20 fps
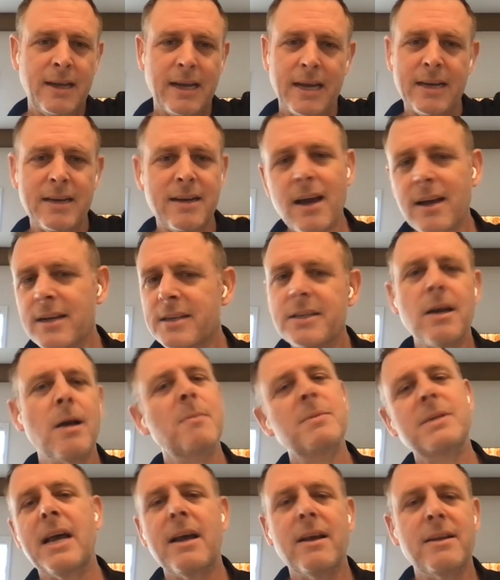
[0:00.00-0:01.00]
And 9
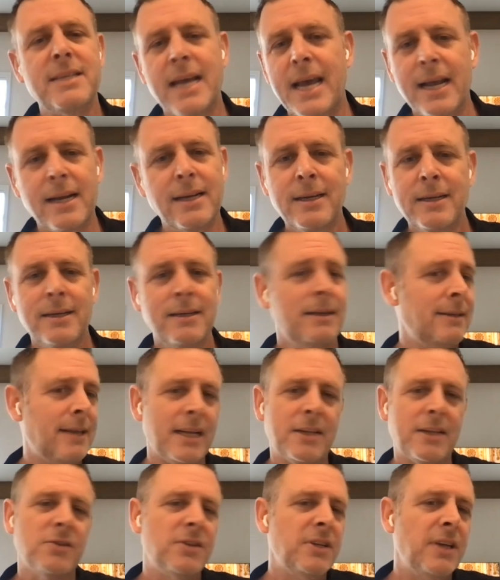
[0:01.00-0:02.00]
times out of 10,
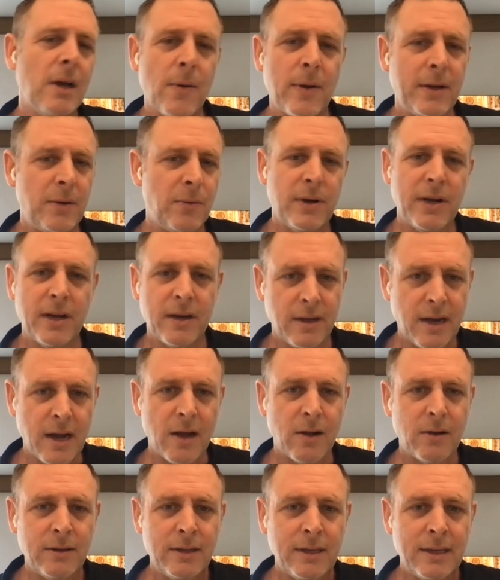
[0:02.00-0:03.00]
that doesn't go anywhere near the
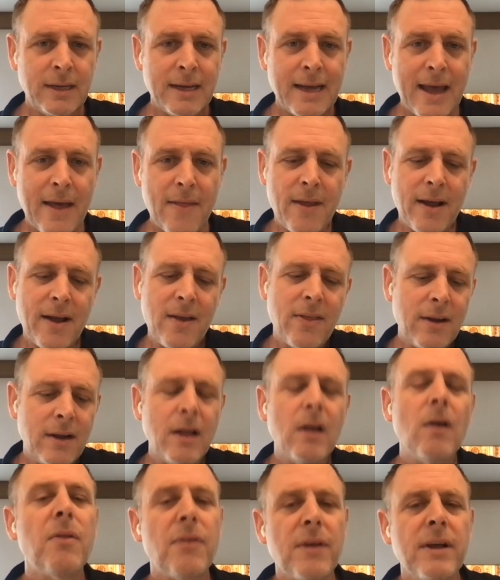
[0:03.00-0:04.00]
goal. And they're the
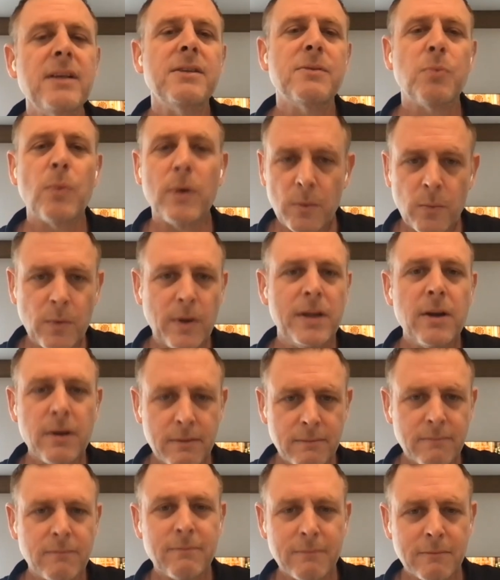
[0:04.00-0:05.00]
little things when your
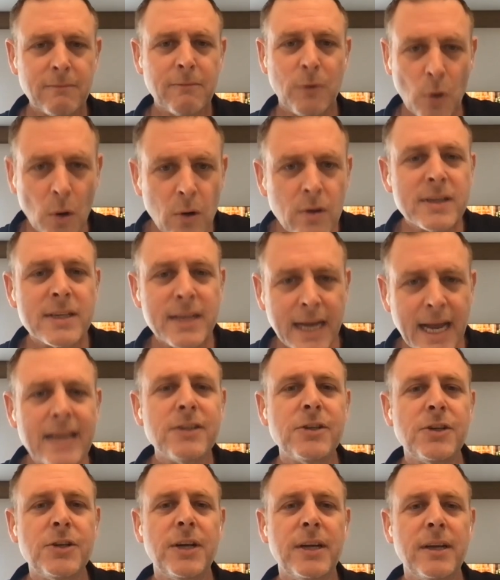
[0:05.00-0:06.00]
luck is
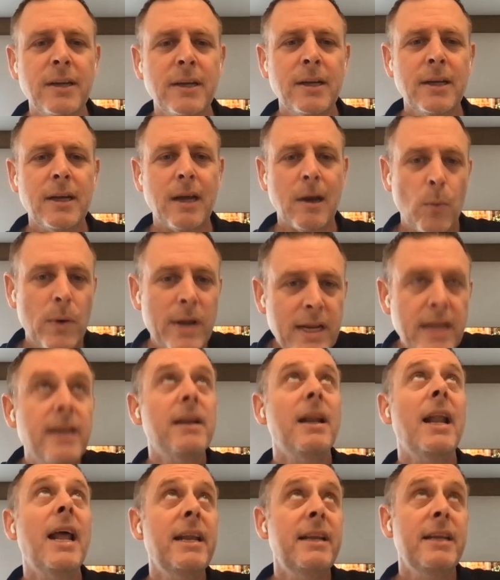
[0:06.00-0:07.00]
against you, and we need
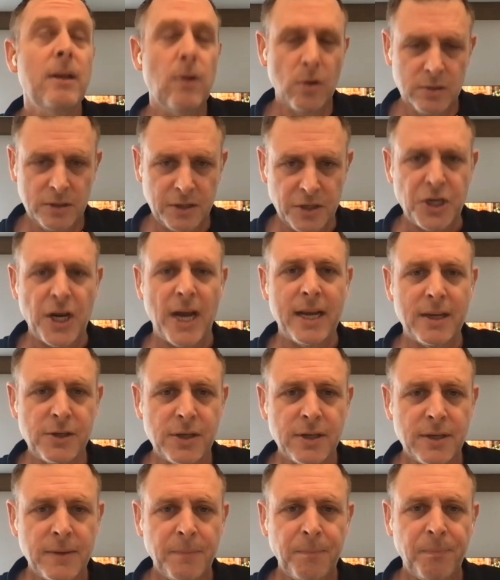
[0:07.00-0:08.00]
lady luck to
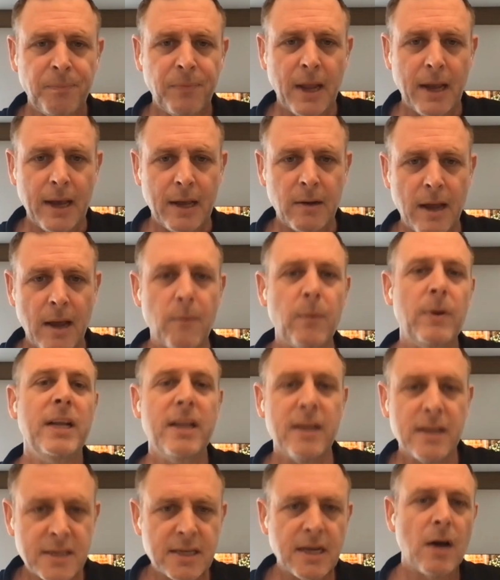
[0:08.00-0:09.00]
change, and we
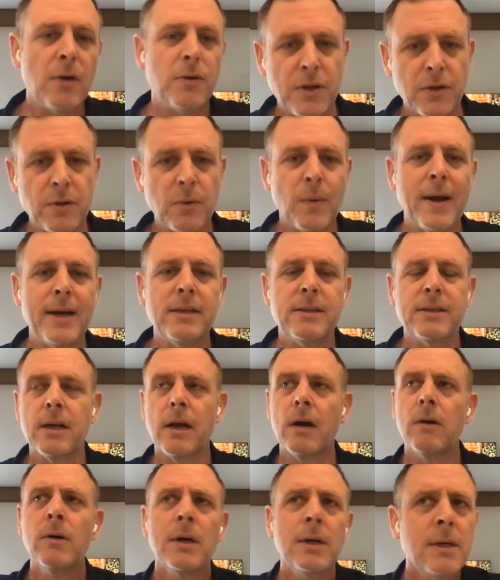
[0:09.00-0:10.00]
need it to go the other way.
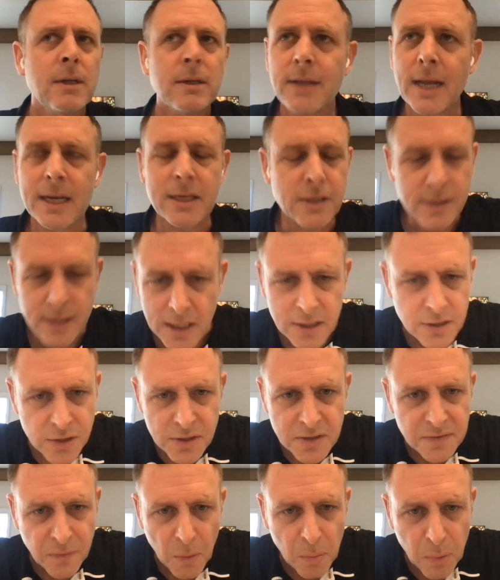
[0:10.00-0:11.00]
So that's
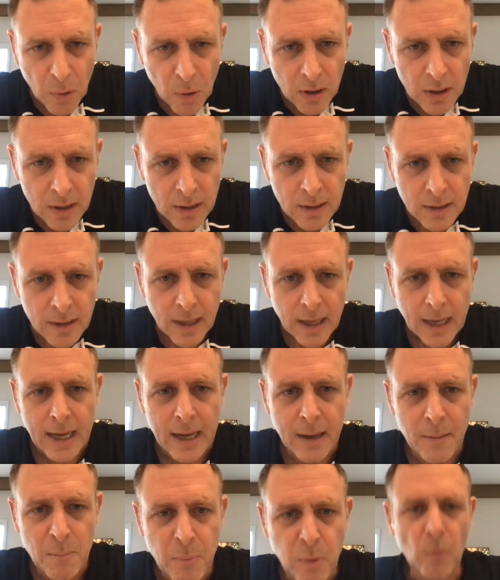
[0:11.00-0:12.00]
just football.
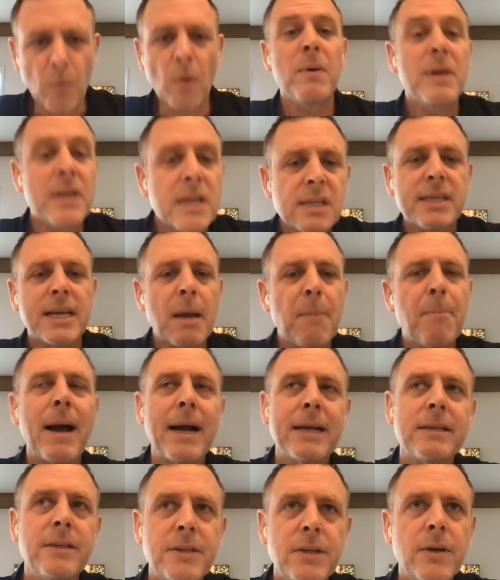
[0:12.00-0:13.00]
But what we need to get
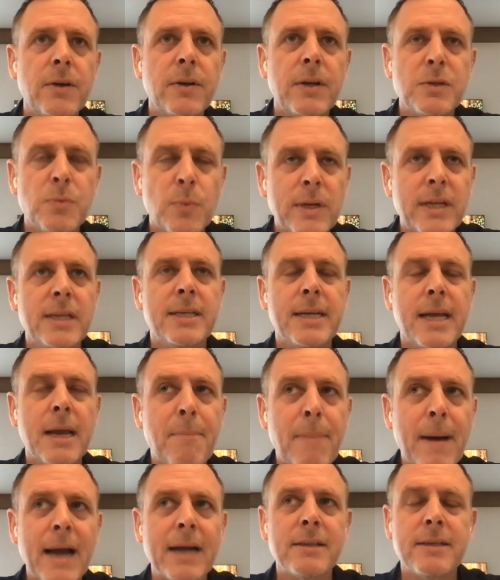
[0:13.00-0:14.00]
back to doing is we need to get
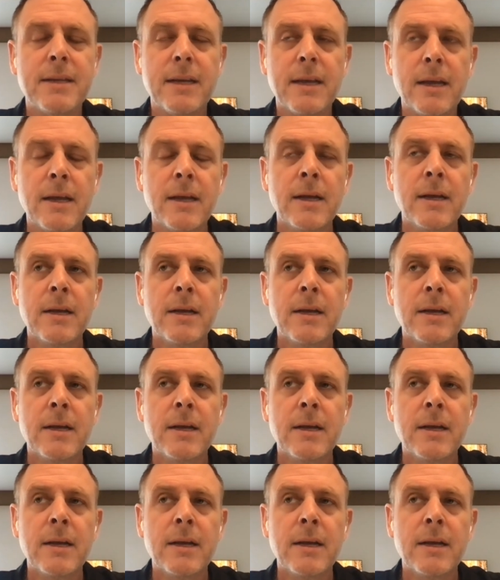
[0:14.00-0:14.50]
back to